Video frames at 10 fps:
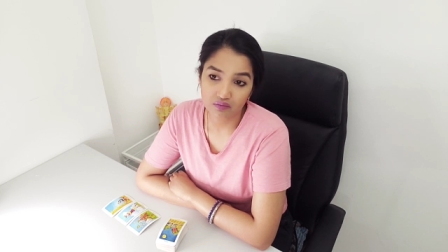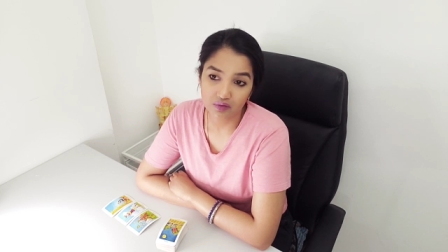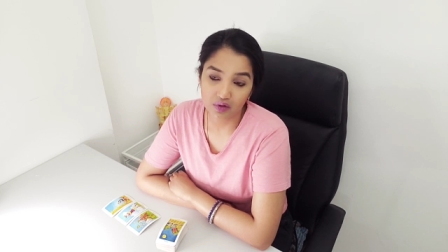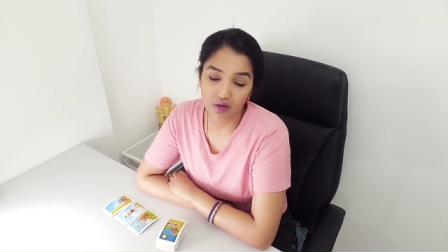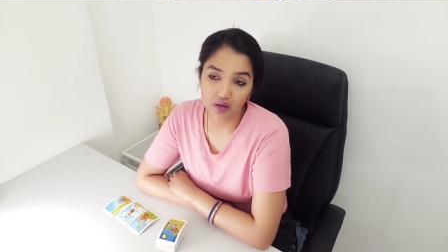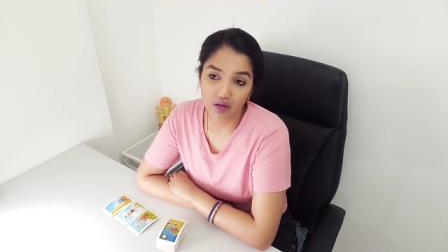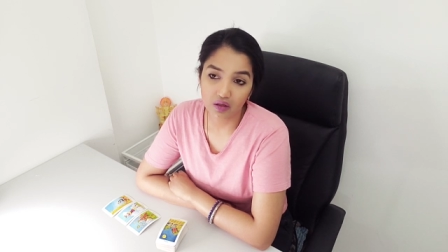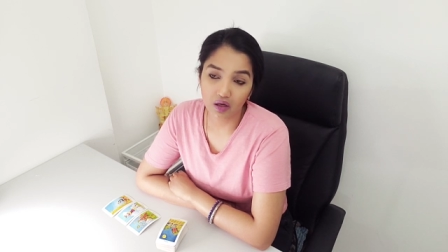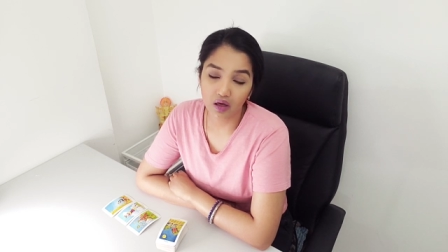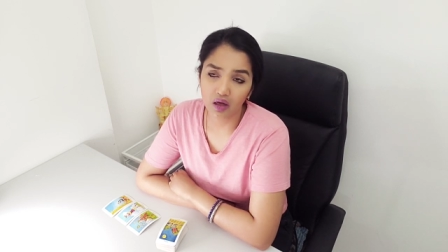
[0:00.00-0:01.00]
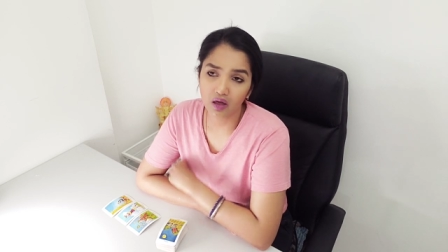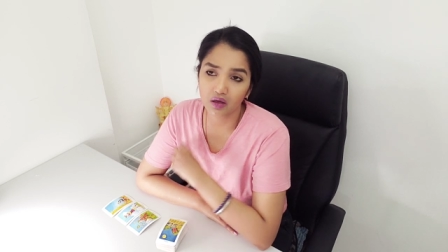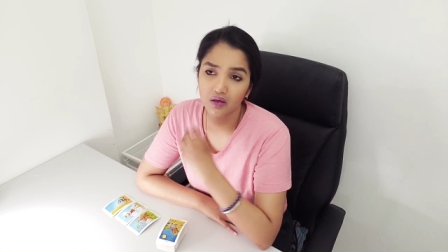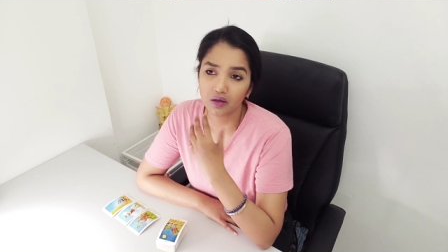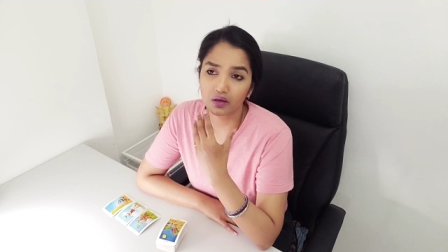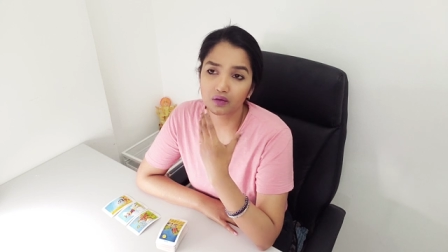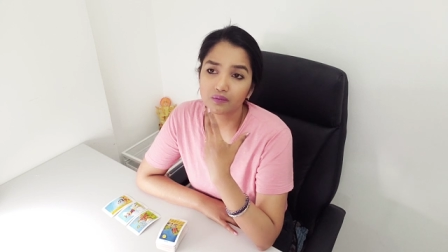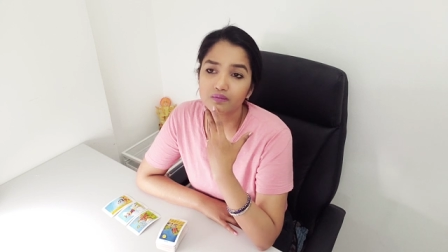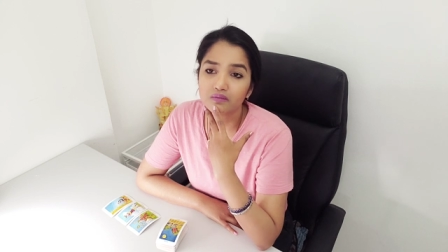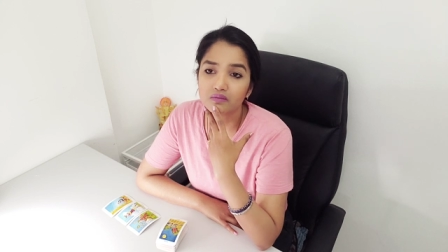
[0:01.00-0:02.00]
you know, uh,
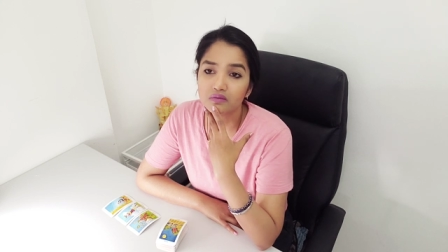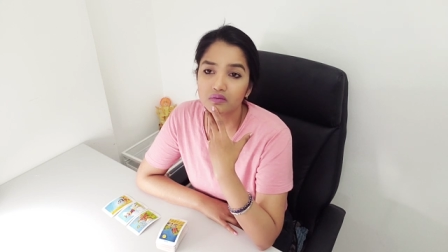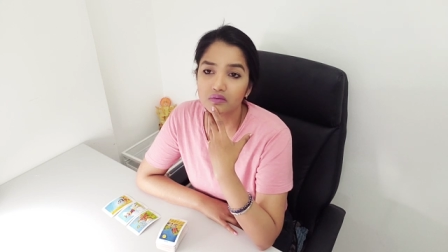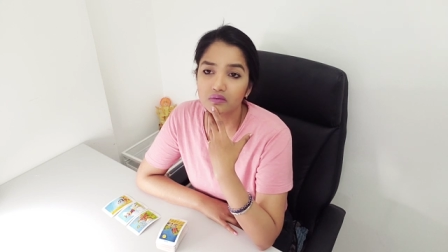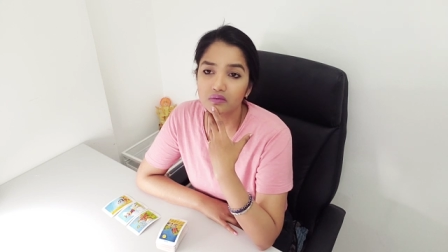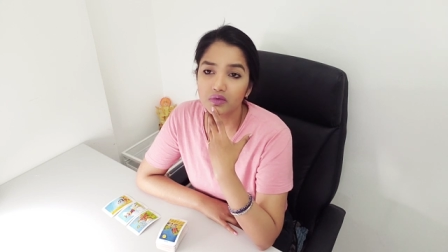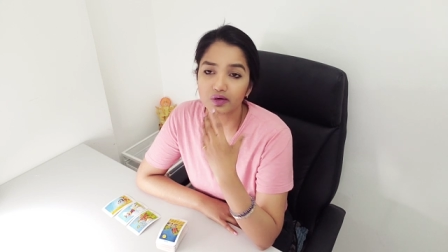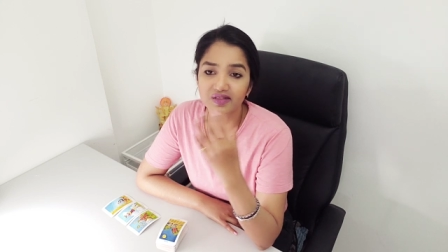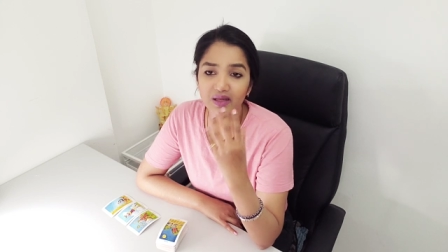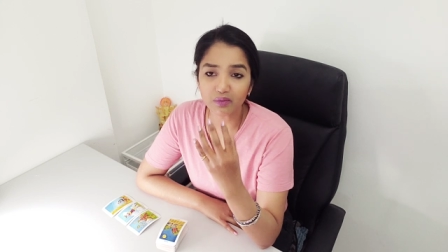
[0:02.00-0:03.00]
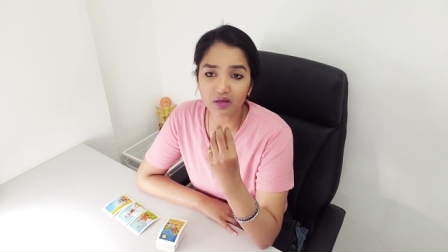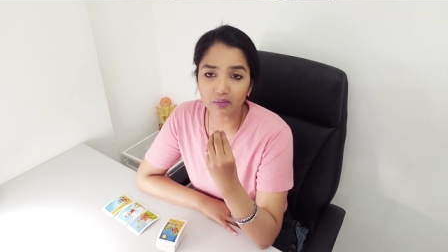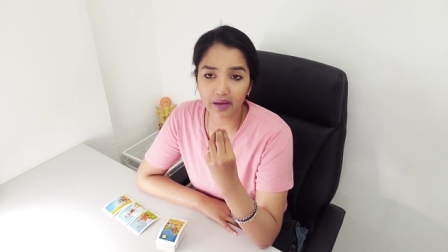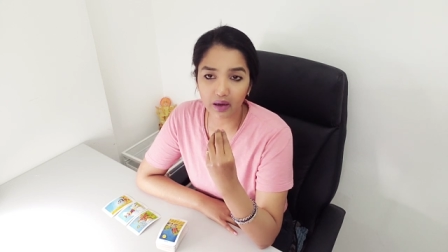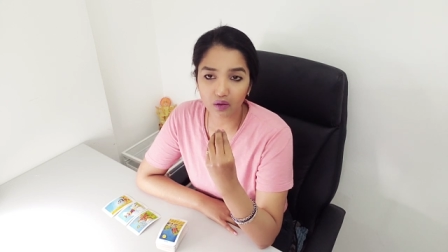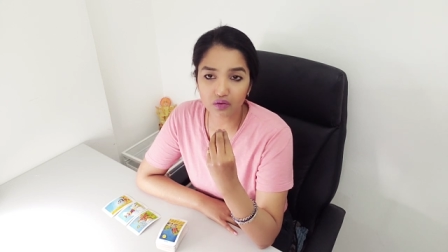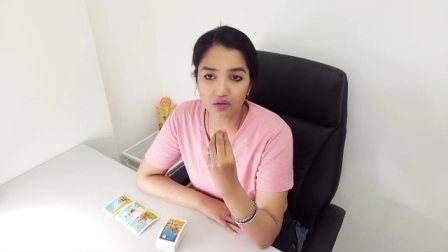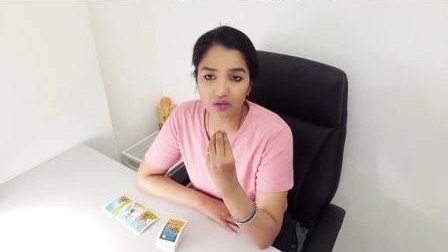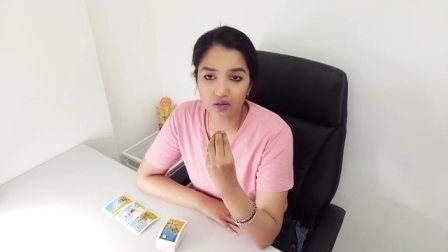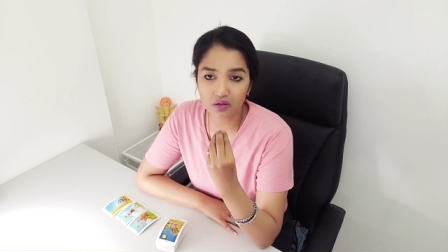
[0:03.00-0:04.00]
there is something
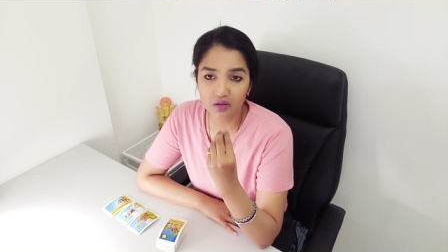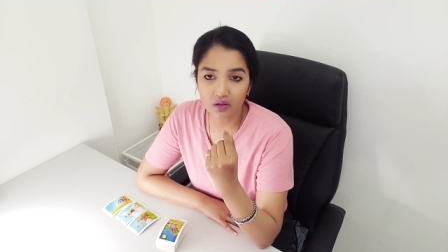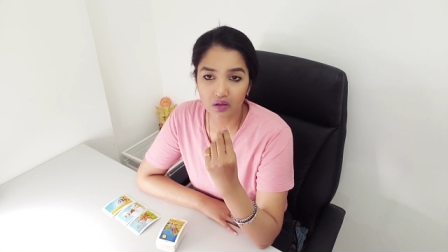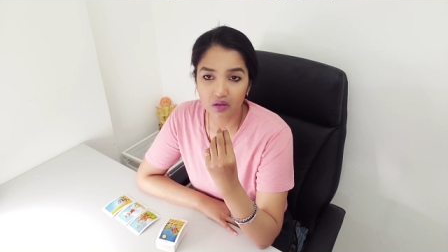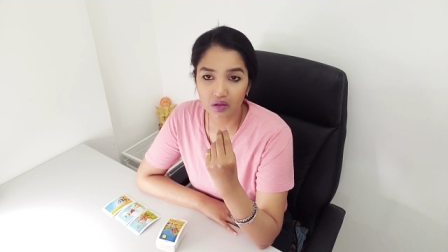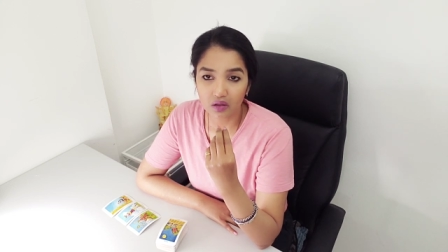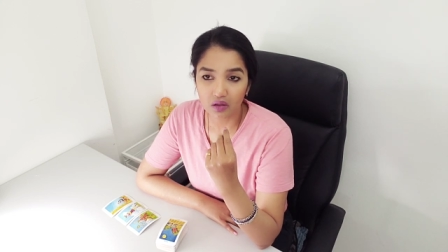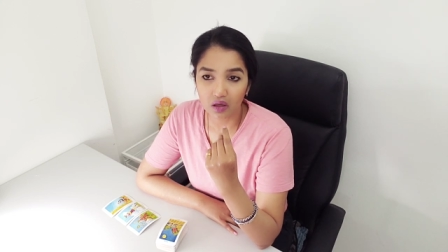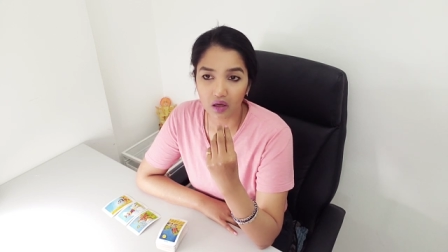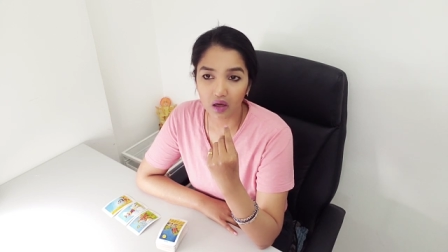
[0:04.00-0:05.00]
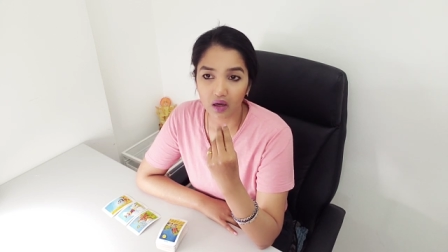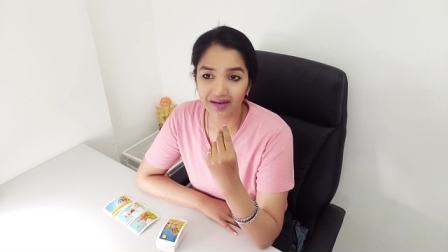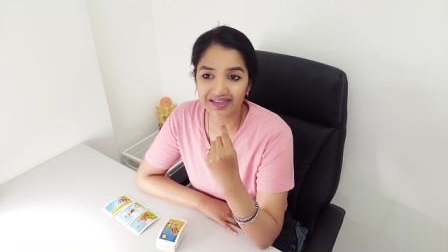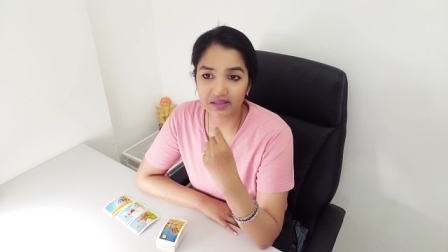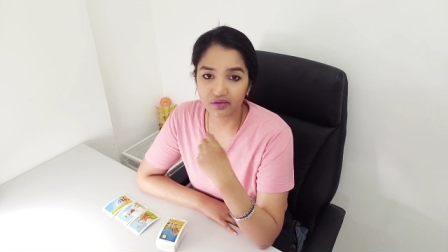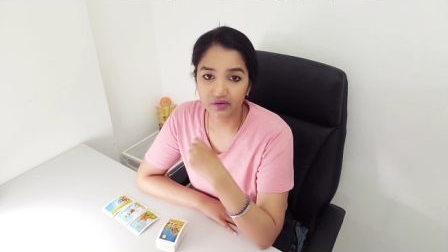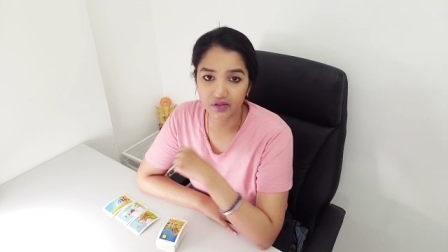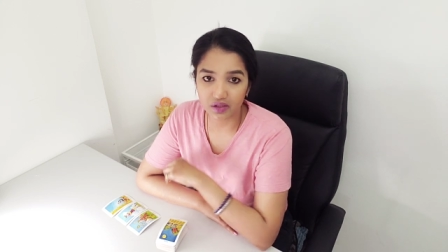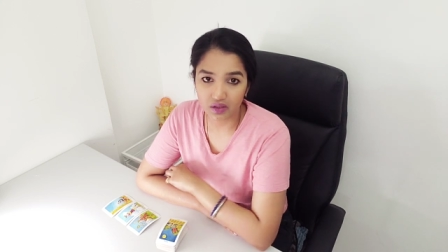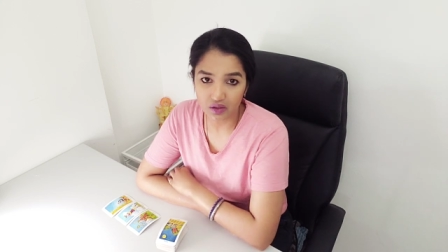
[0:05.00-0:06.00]
about uh,
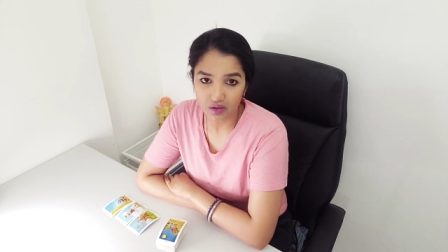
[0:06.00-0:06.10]
integrity.